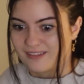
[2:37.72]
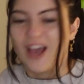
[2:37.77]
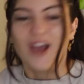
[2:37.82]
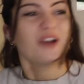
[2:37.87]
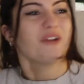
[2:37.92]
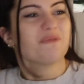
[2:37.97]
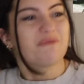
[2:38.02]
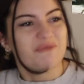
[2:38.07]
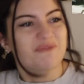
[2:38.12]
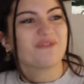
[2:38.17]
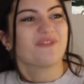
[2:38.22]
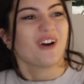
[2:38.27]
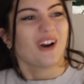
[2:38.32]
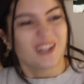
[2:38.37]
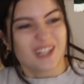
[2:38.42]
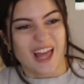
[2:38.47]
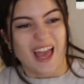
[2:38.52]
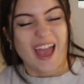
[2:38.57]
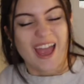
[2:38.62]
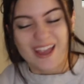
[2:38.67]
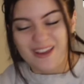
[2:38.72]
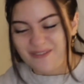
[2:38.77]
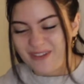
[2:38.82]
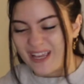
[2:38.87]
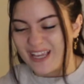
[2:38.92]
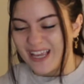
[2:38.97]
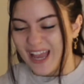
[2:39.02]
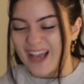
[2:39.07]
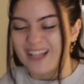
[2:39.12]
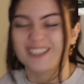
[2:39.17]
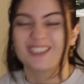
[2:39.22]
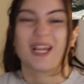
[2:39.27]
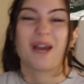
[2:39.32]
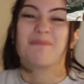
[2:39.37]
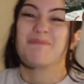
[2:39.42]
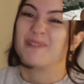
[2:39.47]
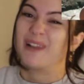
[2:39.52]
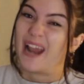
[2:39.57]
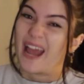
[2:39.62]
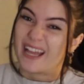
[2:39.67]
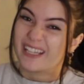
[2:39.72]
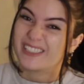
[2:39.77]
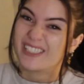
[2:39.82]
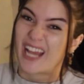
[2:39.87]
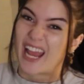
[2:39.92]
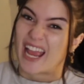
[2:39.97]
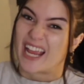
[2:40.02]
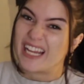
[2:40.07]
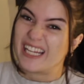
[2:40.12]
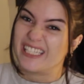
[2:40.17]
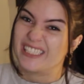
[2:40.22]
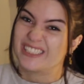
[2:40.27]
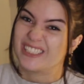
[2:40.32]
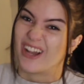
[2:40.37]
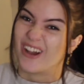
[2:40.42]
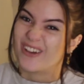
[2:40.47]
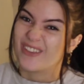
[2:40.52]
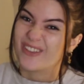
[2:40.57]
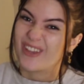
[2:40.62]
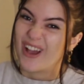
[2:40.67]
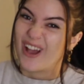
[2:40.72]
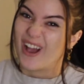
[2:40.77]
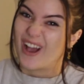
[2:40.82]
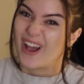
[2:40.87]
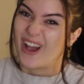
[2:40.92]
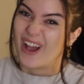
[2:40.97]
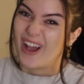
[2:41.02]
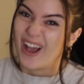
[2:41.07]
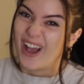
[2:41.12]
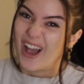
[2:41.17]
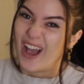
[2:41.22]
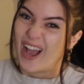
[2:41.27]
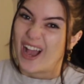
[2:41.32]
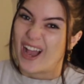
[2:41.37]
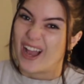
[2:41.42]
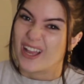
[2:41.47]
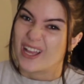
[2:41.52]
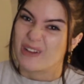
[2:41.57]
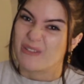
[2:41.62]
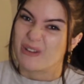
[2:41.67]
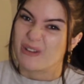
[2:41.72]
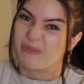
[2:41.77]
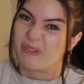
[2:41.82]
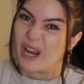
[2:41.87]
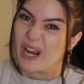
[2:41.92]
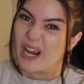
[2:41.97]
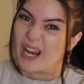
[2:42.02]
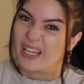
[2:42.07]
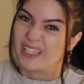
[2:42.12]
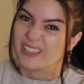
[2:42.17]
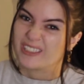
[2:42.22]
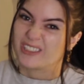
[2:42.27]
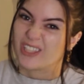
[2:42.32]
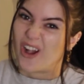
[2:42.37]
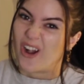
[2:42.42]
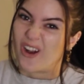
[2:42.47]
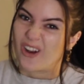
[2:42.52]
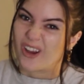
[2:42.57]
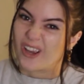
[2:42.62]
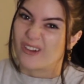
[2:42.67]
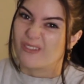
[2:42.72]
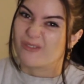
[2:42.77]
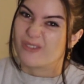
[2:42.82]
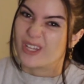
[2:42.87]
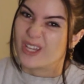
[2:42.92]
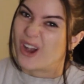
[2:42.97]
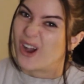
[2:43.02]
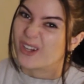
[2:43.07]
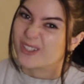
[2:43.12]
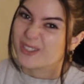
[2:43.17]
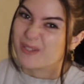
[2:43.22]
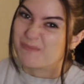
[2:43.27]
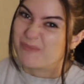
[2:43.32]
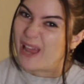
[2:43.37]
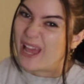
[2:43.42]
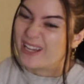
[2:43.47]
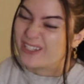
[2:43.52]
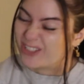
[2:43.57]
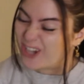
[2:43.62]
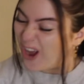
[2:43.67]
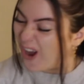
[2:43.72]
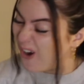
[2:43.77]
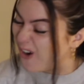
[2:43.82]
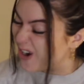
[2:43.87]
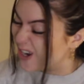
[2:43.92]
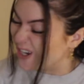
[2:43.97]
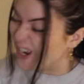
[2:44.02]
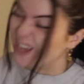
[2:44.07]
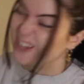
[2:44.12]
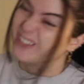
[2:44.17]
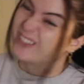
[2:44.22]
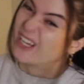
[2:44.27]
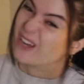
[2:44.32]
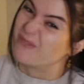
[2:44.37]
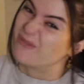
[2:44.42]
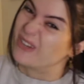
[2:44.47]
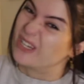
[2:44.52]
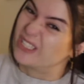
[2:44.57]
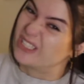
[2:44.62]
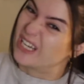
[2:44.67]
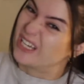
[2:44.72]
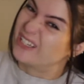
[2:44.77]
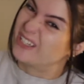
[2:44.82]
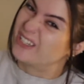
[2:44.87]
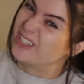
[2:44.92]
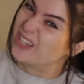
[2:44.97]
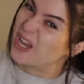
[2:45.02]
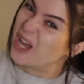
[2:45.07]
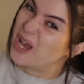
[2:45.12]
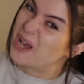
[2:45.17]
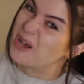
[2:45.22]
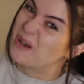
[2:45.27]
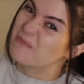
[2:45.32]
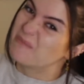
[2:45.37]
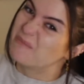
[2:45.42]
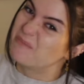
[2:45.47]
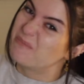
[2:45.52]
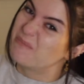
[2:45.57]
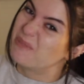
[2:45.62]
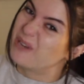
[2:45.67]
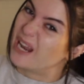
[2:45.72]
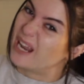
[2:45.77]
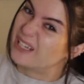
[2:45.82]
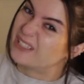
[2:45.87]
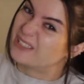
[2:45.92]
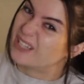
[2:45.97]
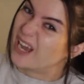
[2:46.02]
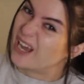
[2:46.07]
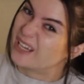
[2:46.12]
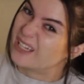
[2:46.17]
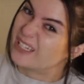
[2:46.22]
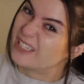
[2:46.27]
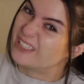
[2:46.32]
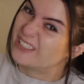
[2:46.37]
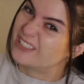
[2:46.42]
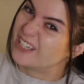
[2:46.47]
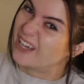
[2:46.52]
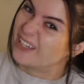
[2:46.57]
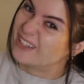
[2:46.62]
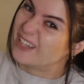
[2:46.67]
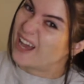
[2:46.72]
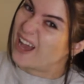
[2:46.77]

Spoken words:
Hopefully we get to pleasure each other. It would really suck if we got to Pleasure Island and we didn't. Pleasure each other.